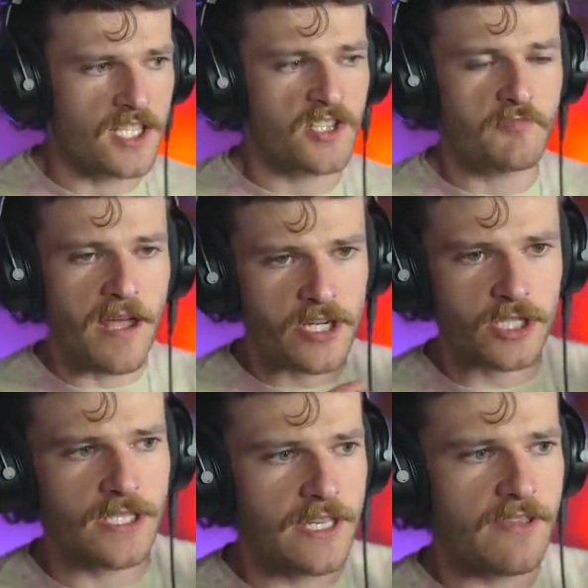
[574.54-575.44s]

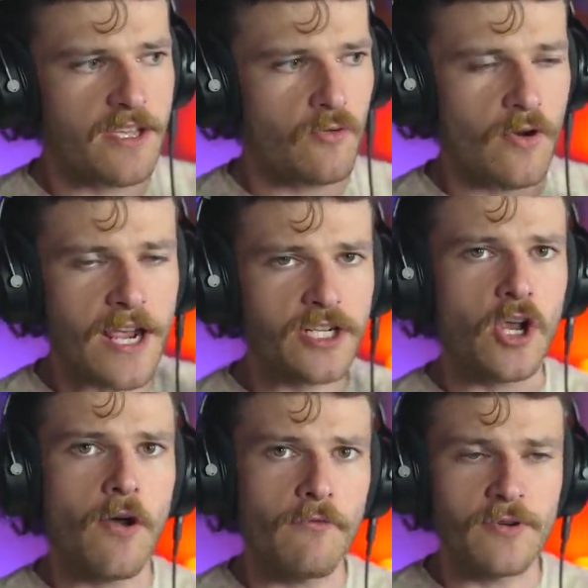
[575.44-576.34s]
especially the
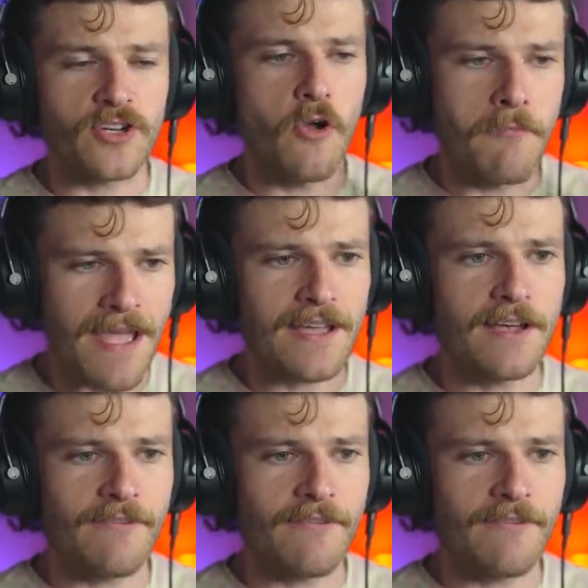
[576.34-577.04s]
ratio of which omega